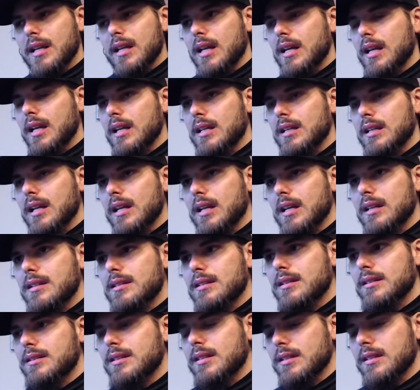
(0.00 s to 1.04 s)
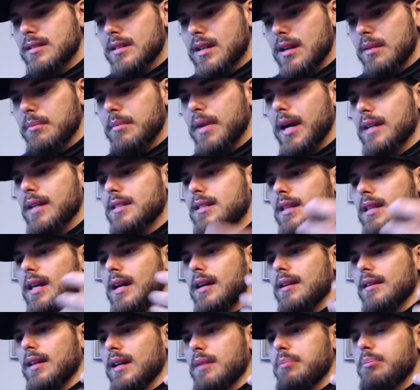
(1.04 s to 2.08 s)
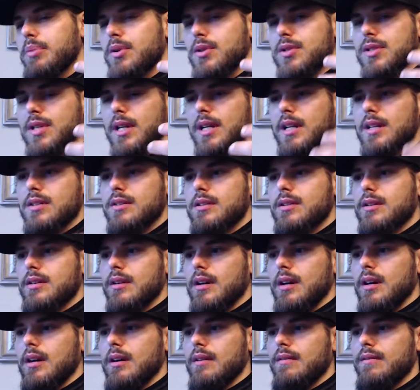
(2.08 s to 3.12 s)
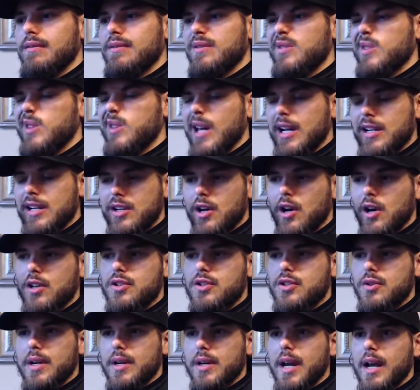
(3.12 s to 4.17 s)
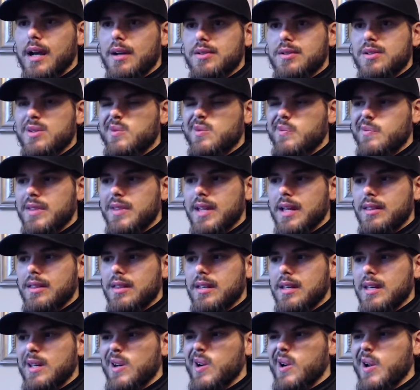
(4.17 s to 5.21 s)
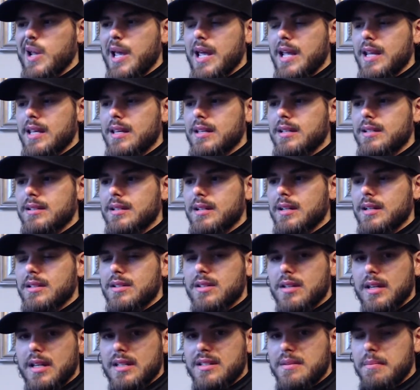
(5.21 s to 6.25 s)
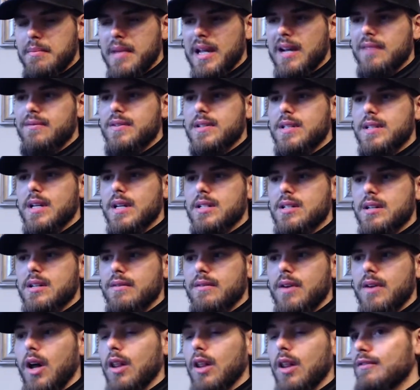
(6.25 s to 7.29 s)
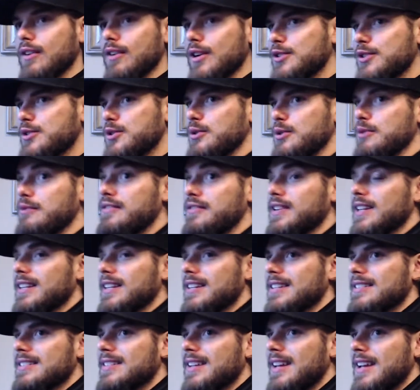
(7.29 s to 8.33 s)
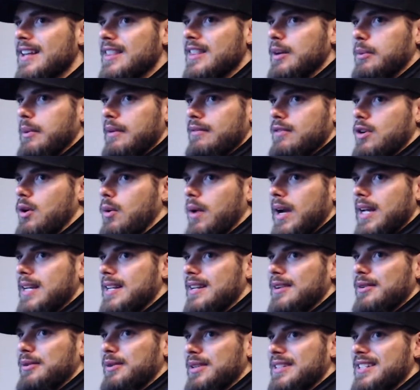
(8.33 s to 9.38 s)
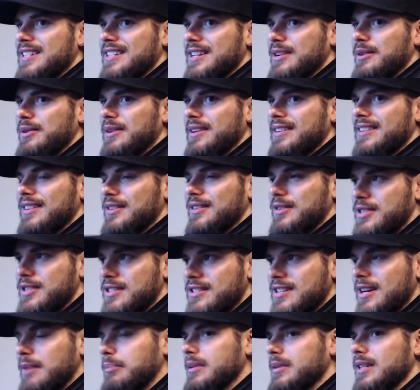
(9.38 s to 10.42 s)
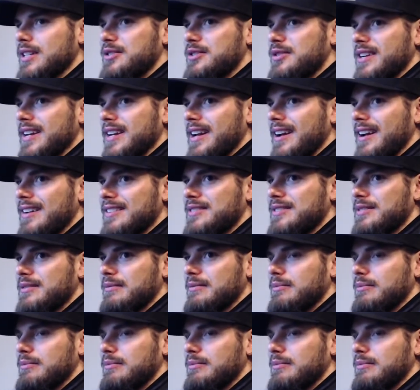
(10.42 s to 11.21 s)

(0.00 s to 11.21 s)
And it's to come back to that like percentage of that dark treehouse that the internet is, and it's a manifestation of all of our true feelings that we've no idea what to do with, and they're just up in the treehouse.